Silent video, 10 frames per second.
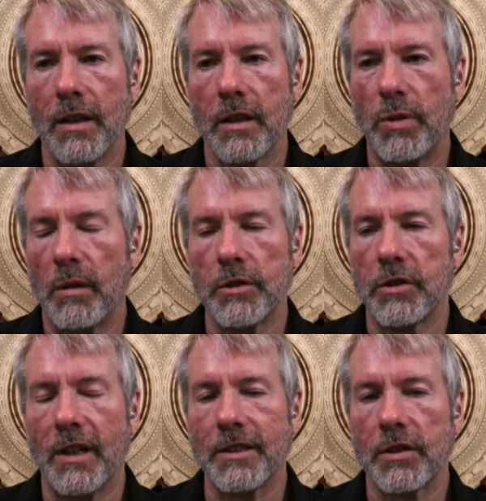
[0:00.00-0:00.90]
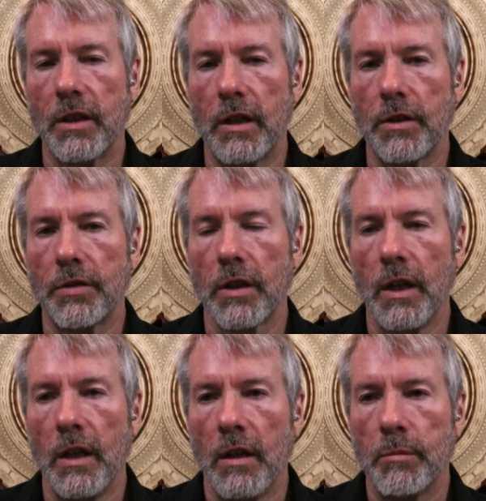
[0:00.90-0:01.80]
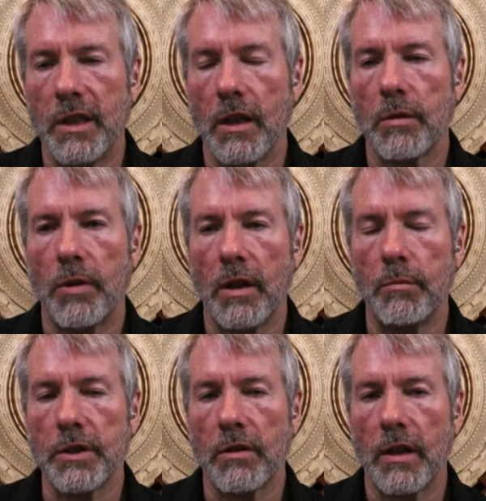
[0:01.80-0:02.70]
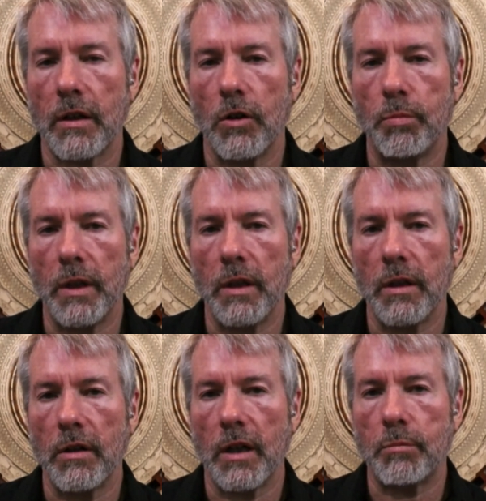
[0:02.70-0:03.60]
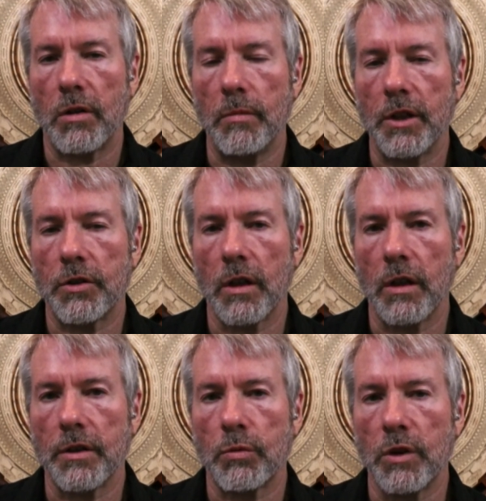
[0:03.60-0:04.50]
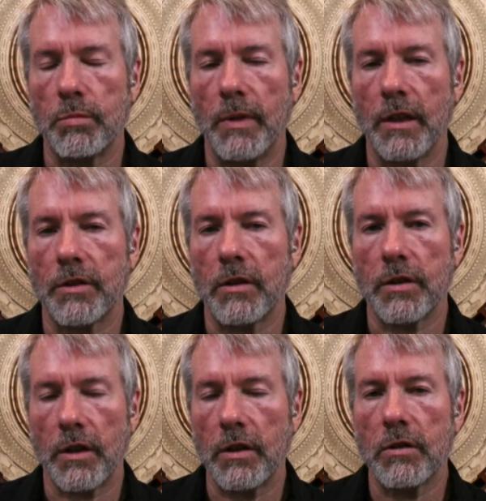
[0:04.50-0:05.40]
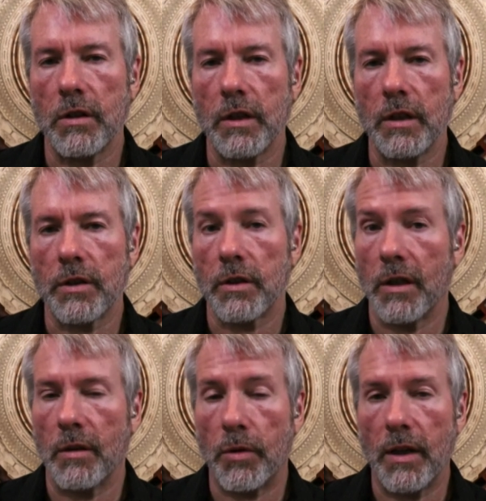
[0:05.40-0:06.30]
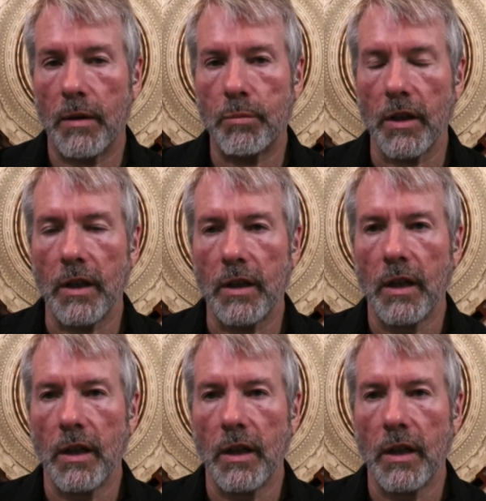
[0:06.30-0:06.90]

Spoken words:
The problem is they're not scarce, but the other problem is they're not open, they're not permissionless, which means they're securities, they're not property,